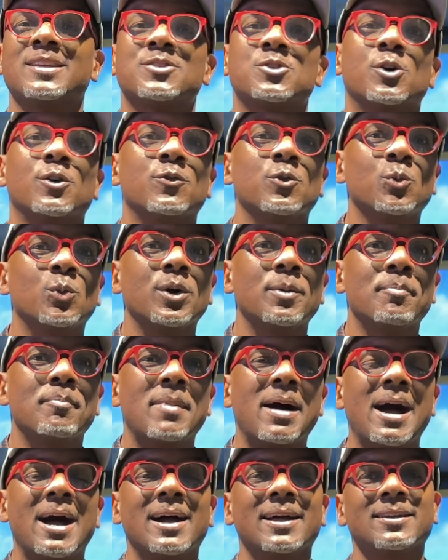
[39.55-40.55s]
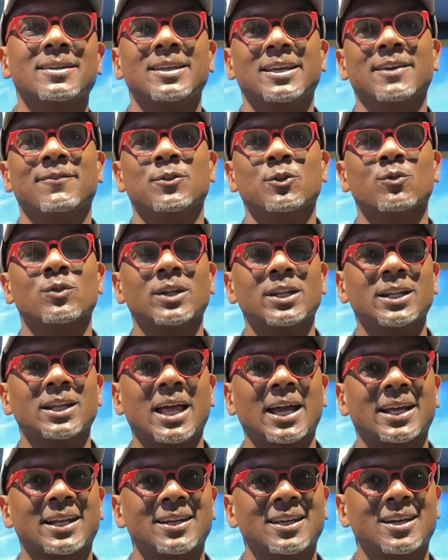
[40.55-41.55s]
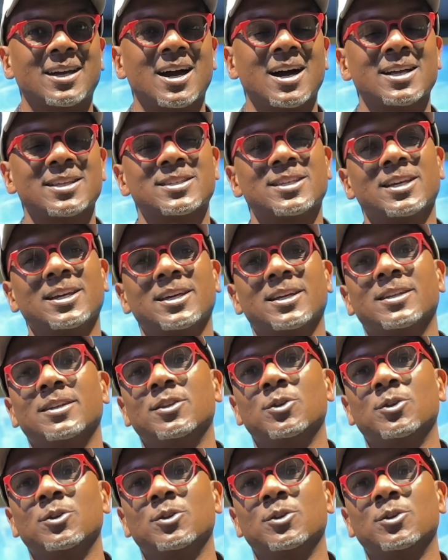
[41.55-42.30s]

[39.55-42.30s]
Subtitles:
So if you wouldn't mind, if you're really liking the content,